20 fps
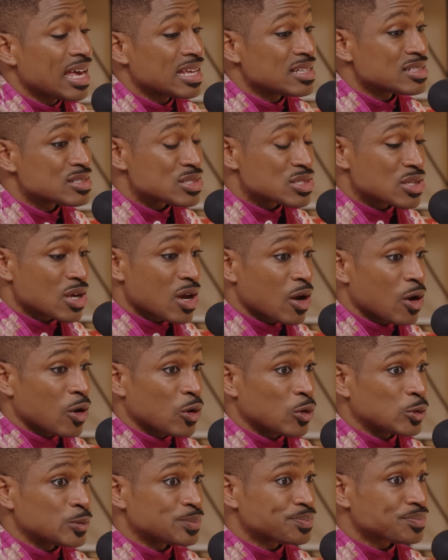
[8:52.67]
And
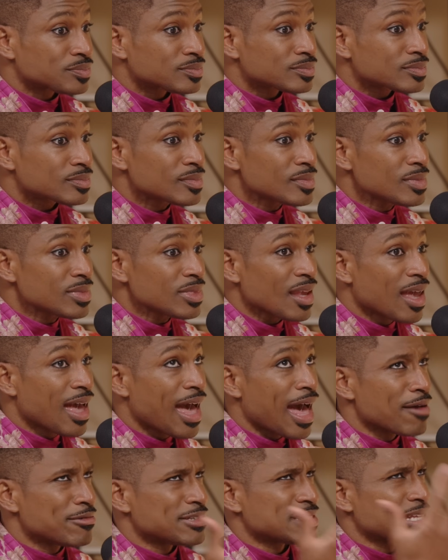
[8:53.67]
so
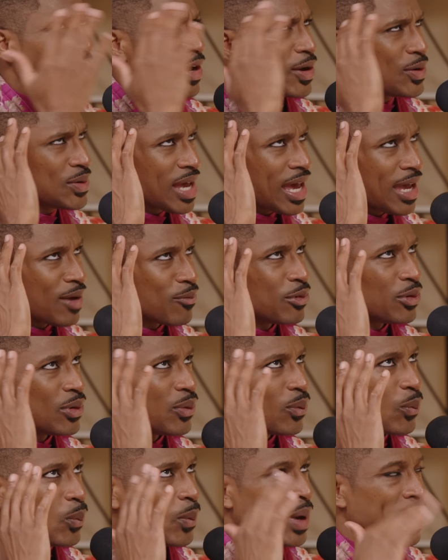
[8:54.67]
I was like, okay,
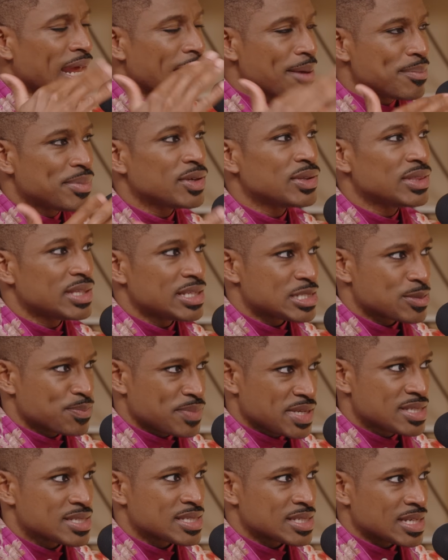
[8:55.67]
well, when I build this
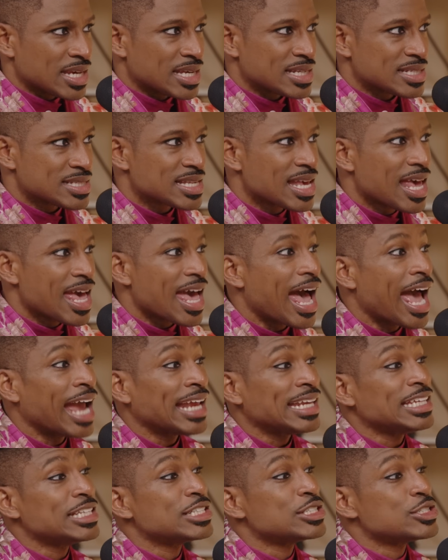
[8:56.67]
business, I
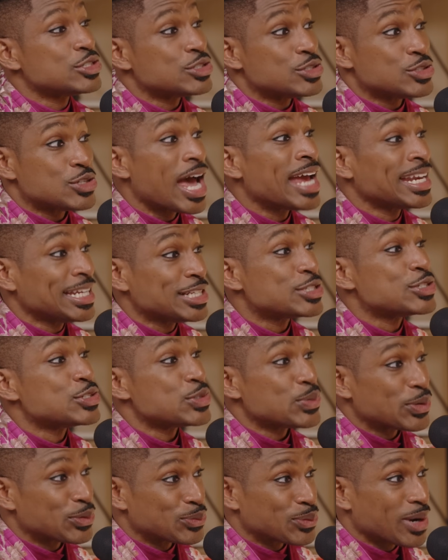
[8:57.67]
need to
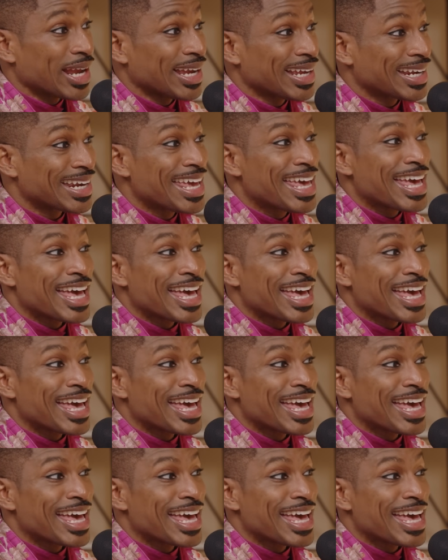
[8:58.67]
do it right.